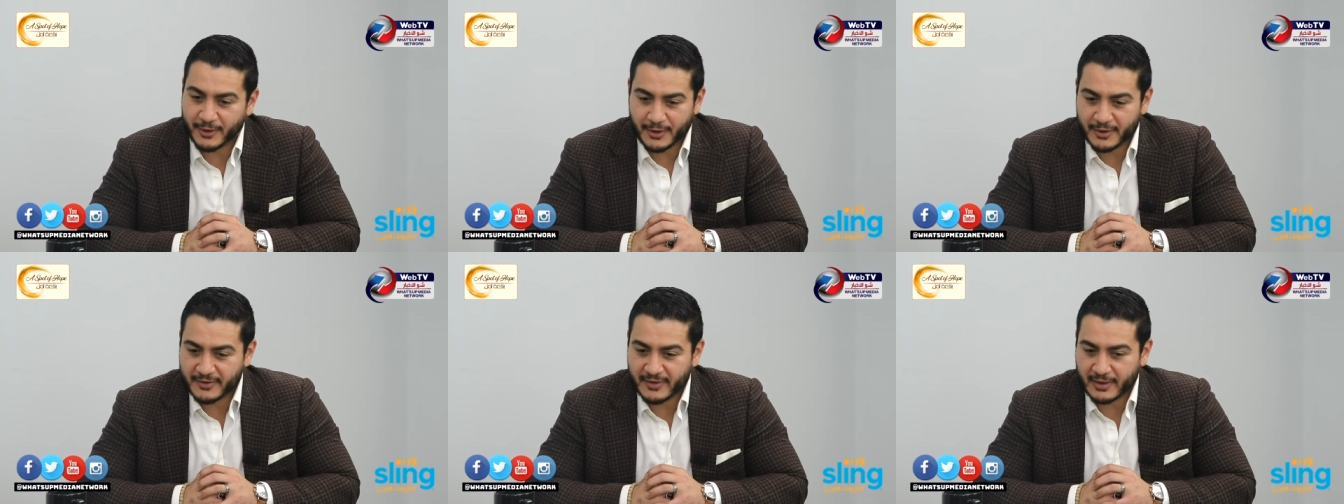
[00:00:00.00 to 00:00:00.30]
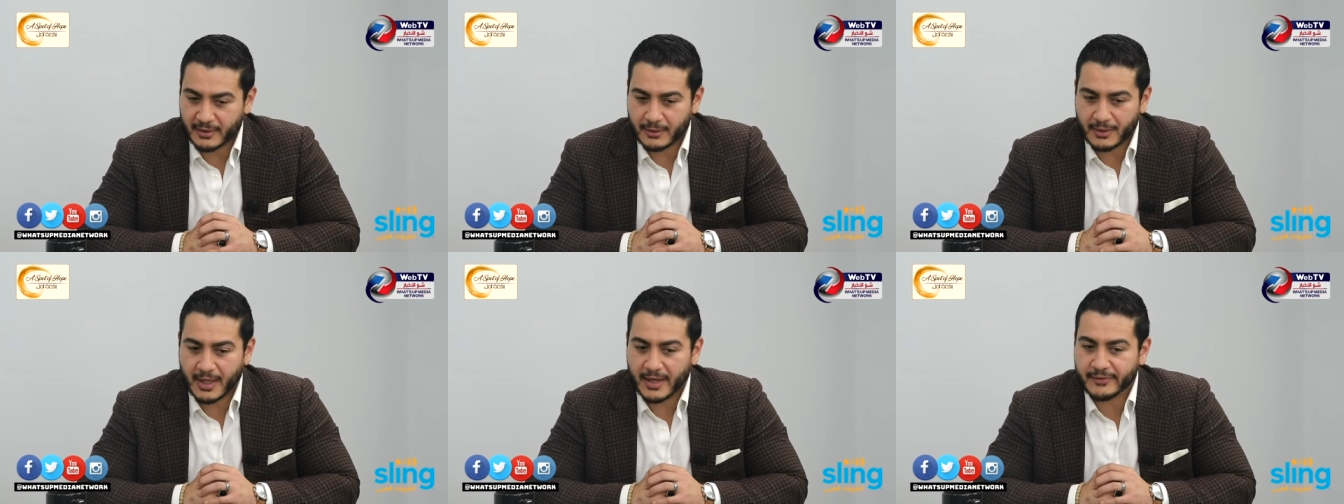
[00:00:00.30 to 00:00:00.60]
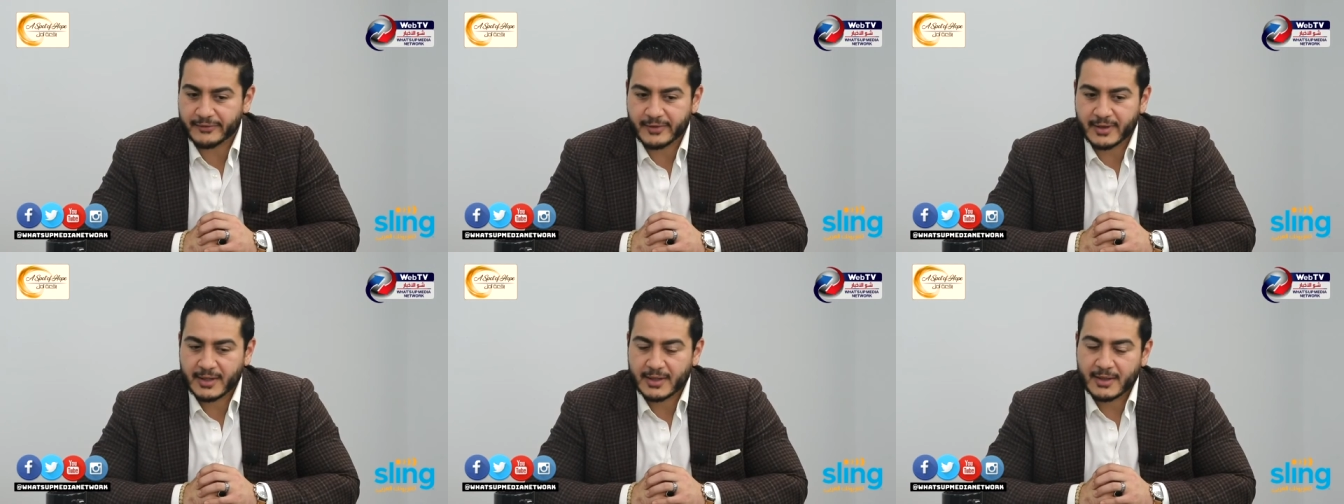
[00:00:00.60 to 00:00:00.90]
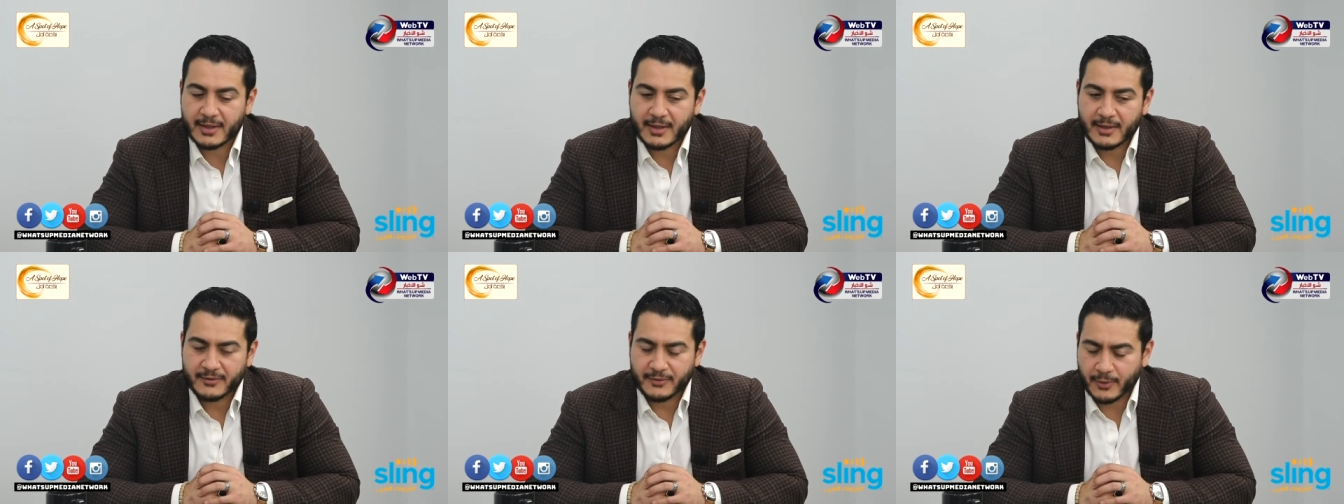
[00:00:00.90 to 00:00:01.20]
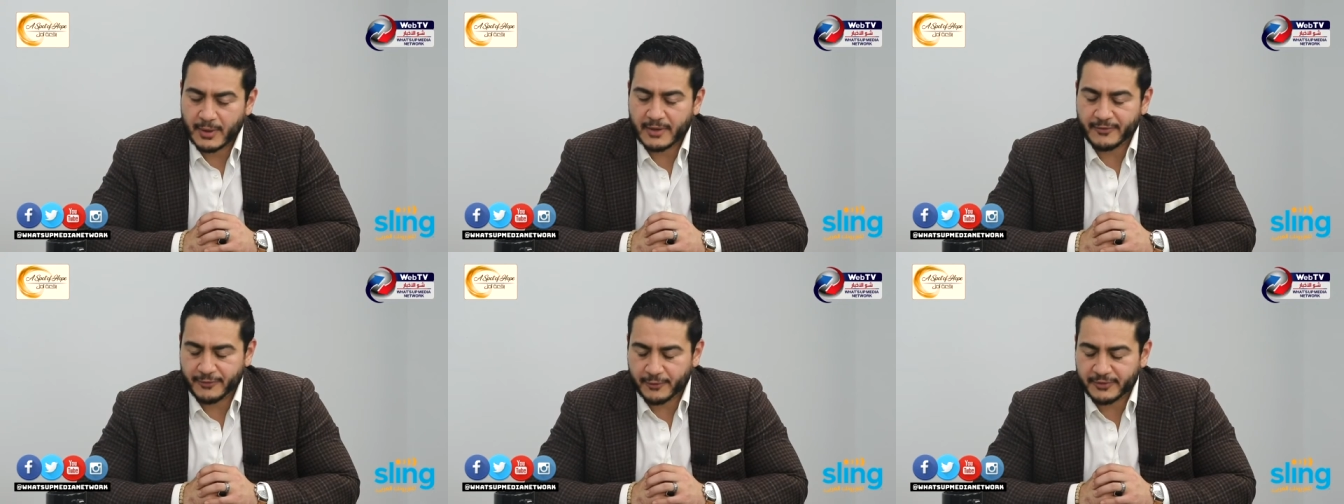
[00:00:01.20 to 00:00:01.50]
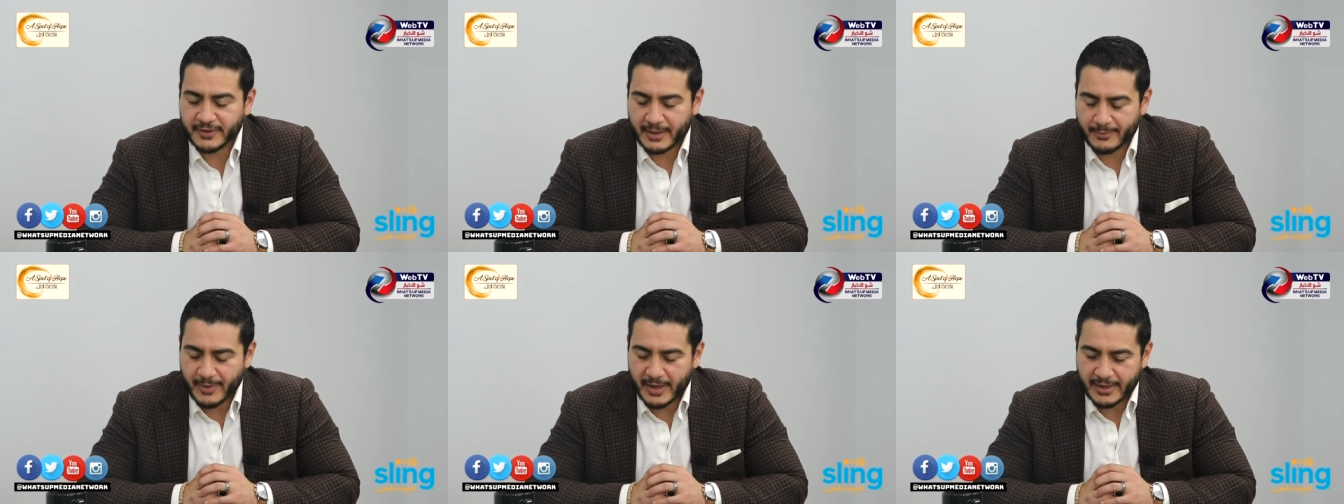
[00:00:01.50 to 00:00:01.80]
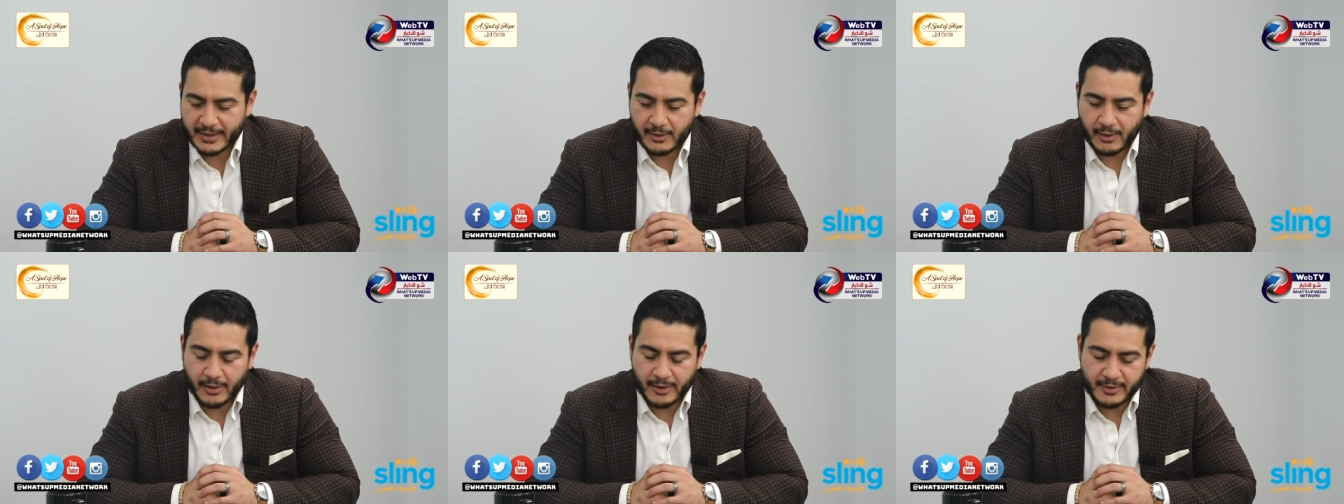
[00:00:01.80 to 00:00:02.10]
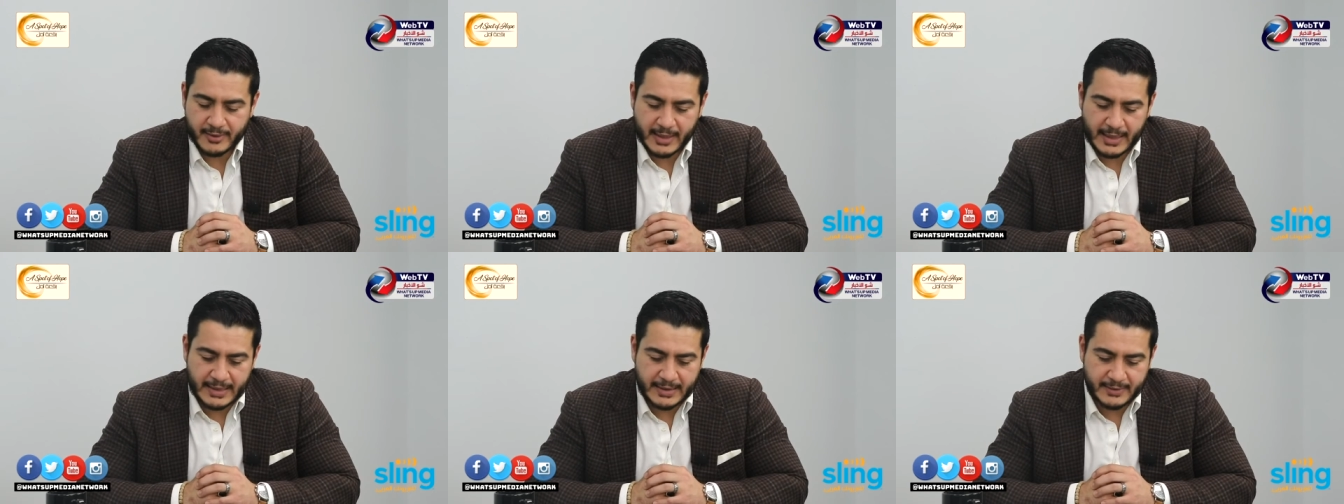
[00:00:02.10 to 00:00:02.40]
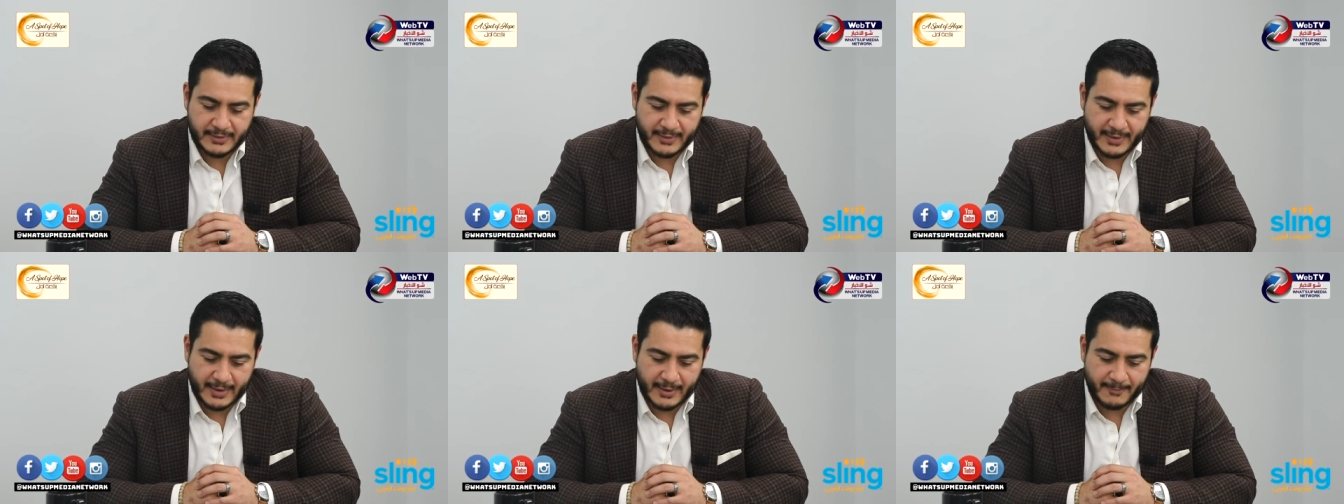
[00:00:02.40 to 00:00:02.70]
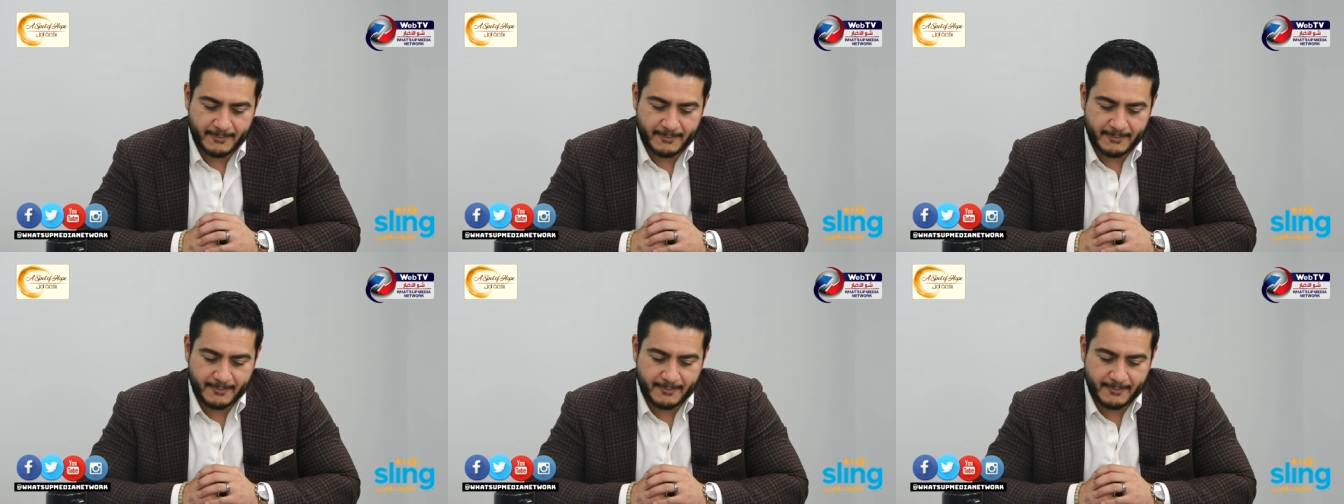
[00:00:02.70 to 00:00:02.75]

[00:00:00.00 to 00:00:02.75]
going to take your life. So we had a full-time bodyguard, and